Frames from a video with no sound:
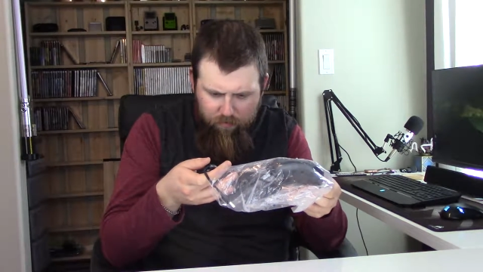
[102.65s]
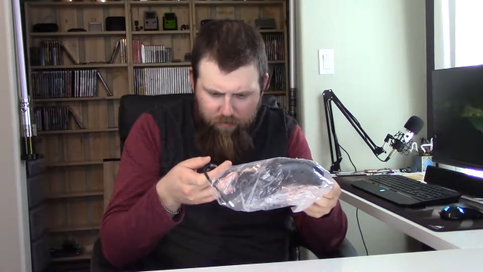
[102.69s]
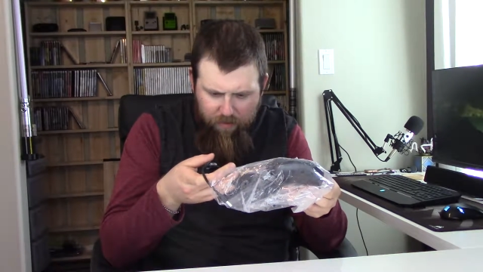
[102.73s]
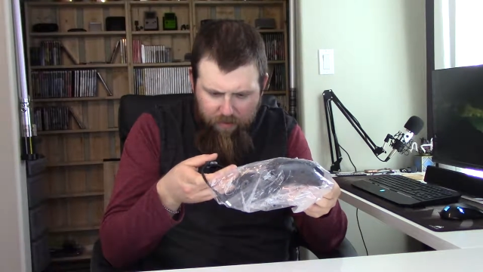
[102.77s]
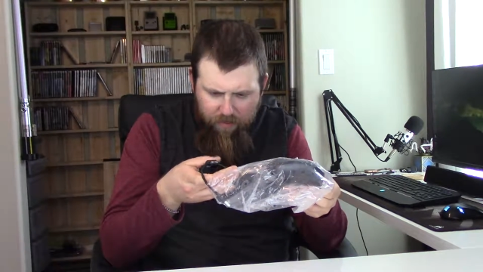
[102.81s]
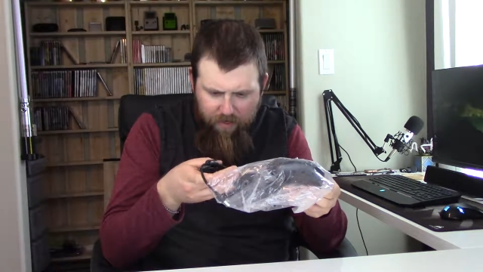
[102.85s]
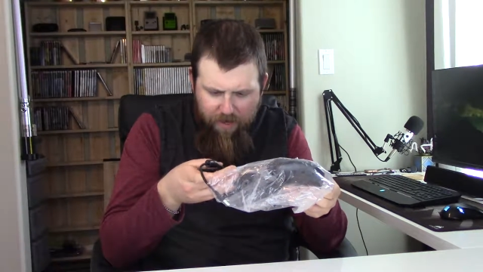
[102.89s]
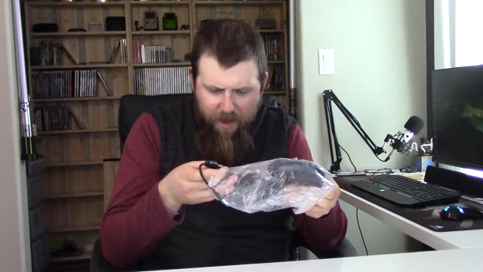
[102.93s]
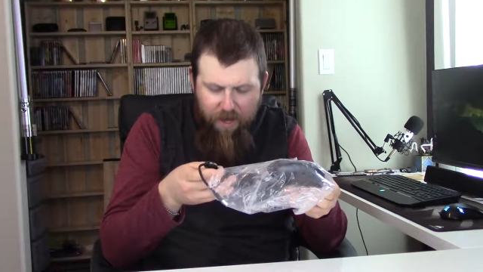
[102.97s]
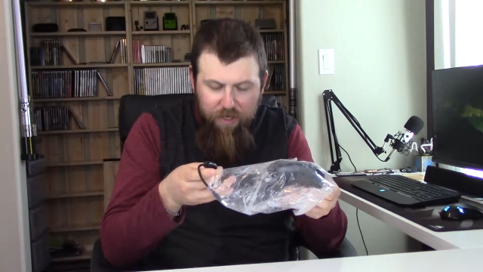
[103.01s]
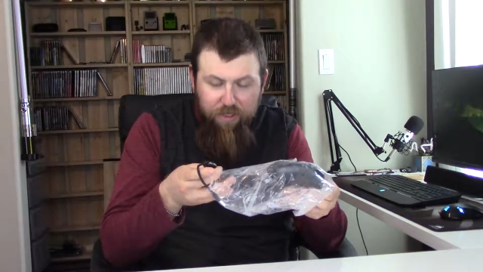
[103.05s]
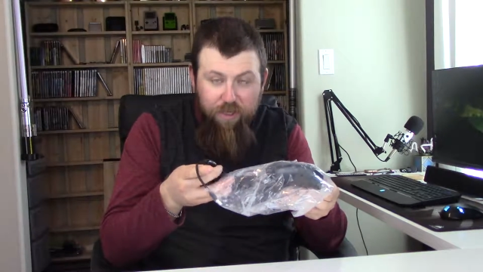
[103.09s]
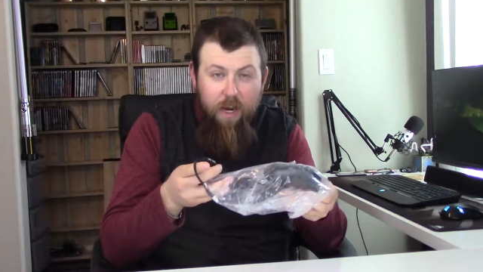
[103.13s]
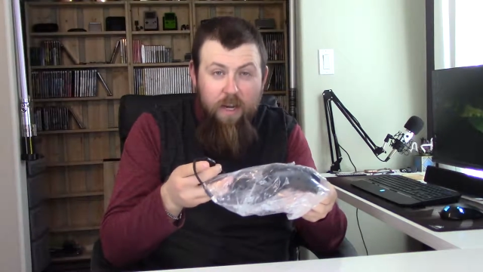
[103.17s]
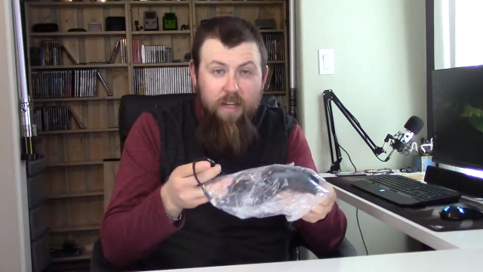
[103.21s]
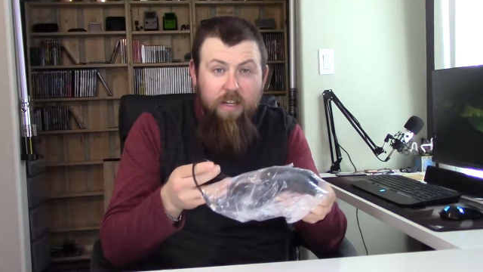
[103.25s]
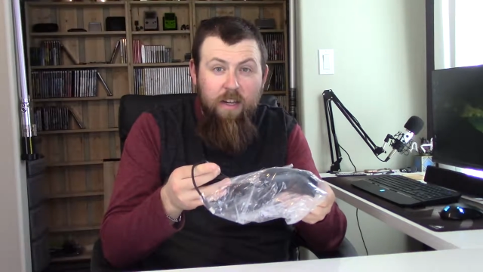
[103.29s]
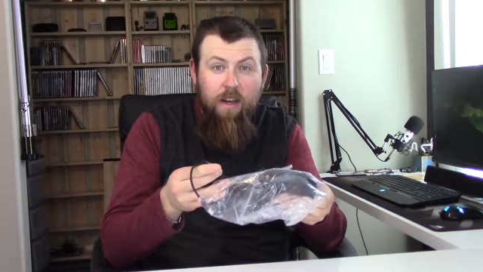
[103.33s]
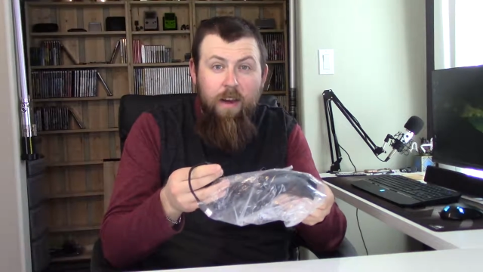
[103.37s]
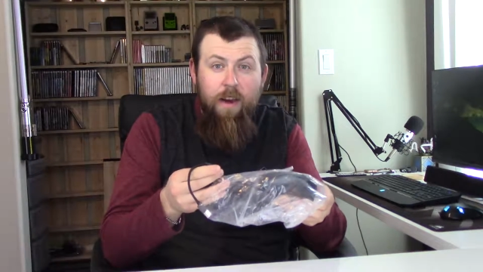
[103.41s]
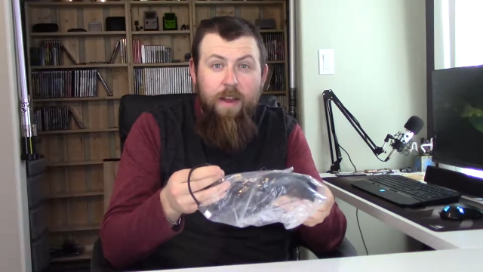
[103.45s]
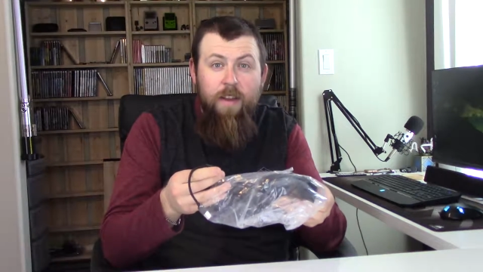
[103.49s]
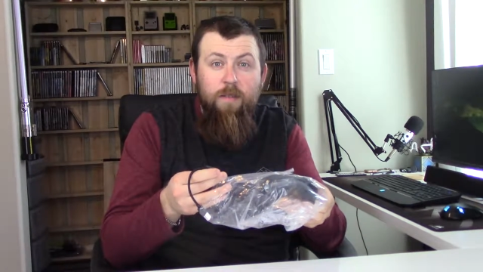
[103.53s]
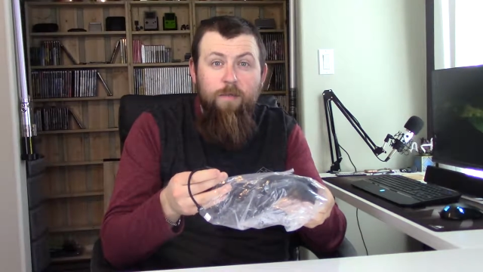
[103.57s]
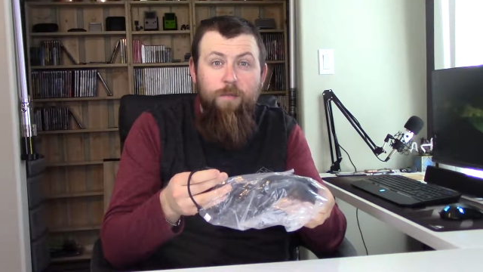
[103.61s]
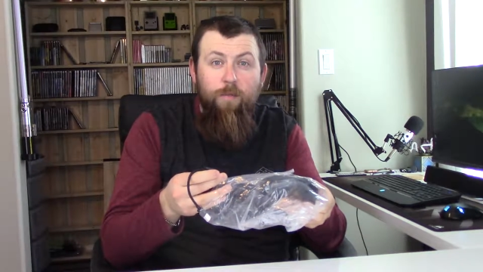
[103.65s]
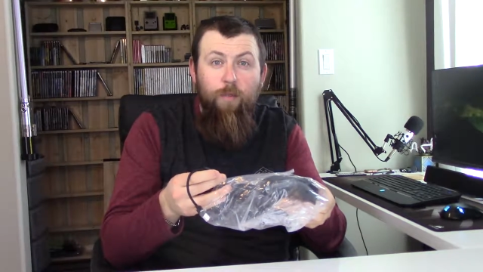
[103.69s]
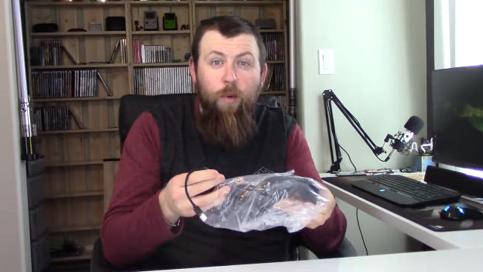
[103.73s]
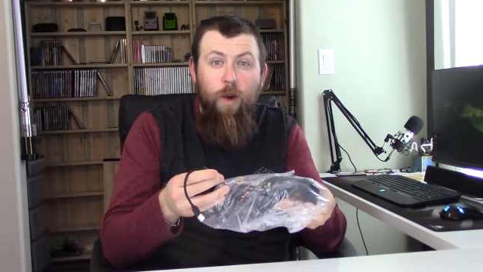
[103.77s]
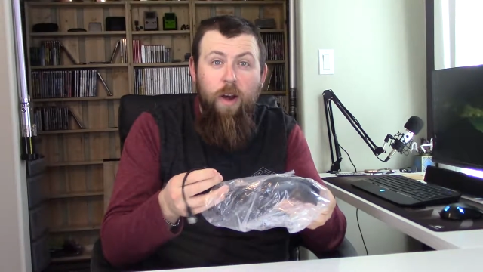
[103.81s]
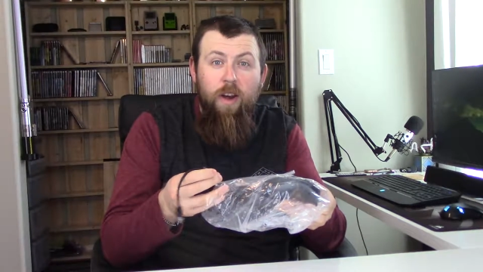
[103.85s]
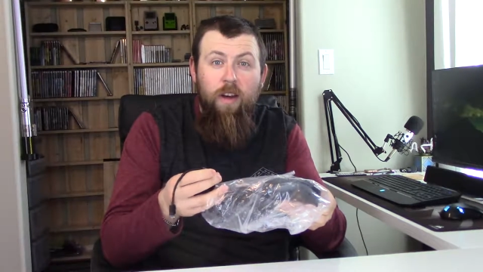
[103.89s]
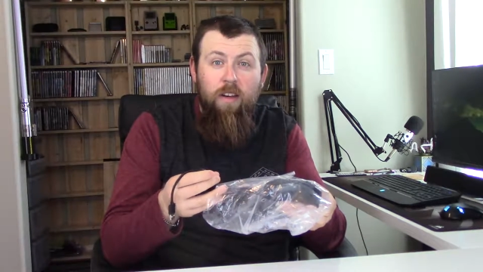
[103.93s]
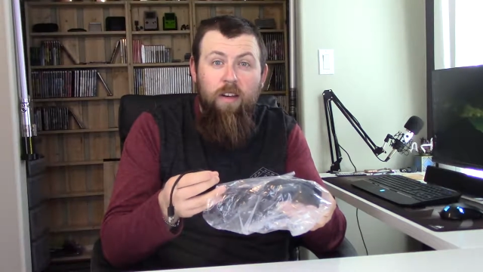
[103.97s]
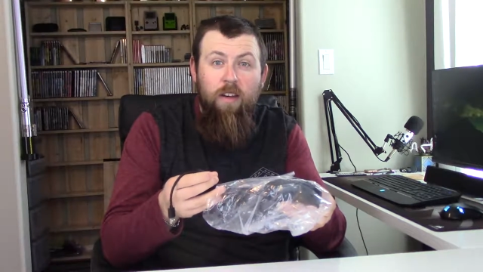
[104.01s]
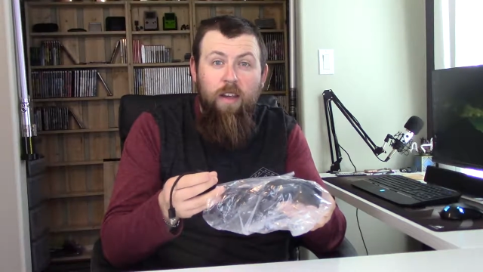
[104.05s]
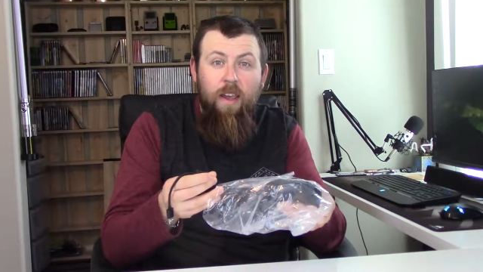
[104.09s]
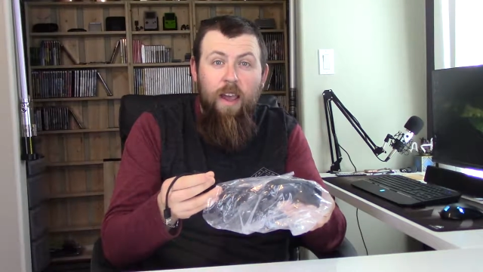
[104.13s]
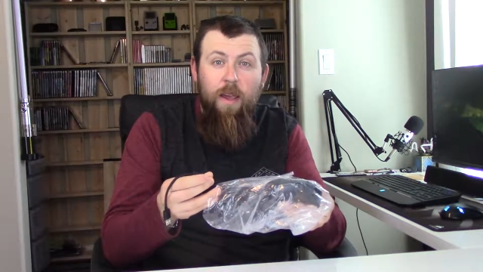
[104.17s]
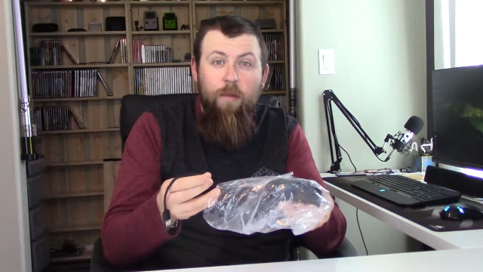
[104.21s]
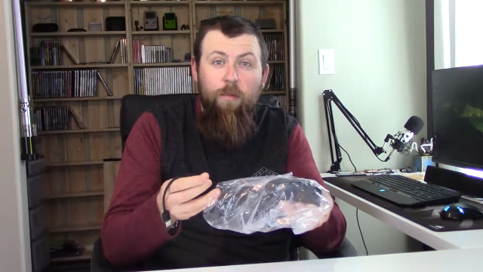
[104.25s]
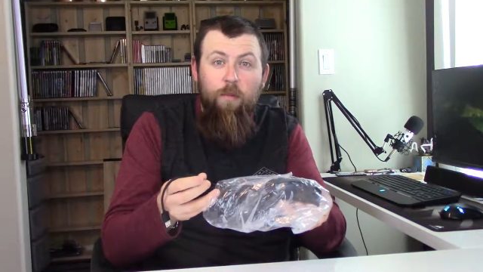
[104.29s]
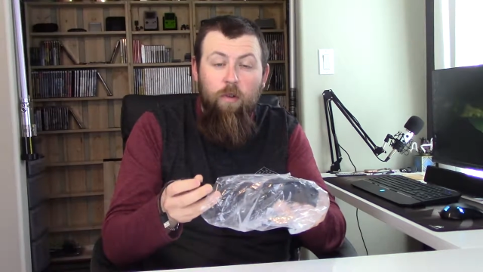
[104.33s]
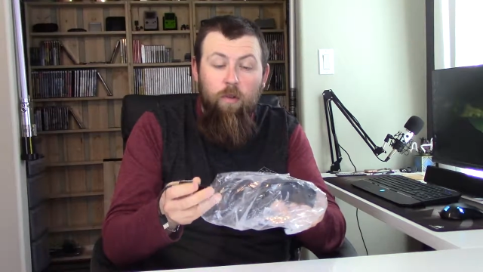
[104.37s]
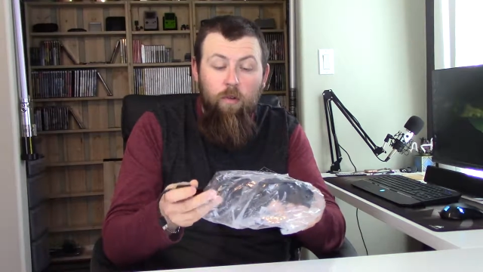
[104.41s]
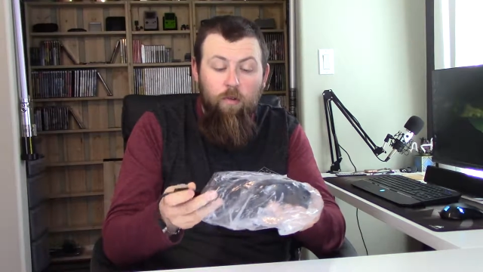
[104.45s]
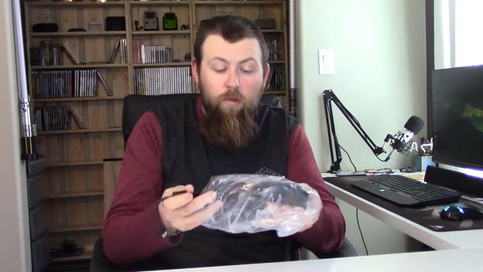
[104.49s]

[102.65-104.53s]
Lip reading: like it actually has a nice braided cable,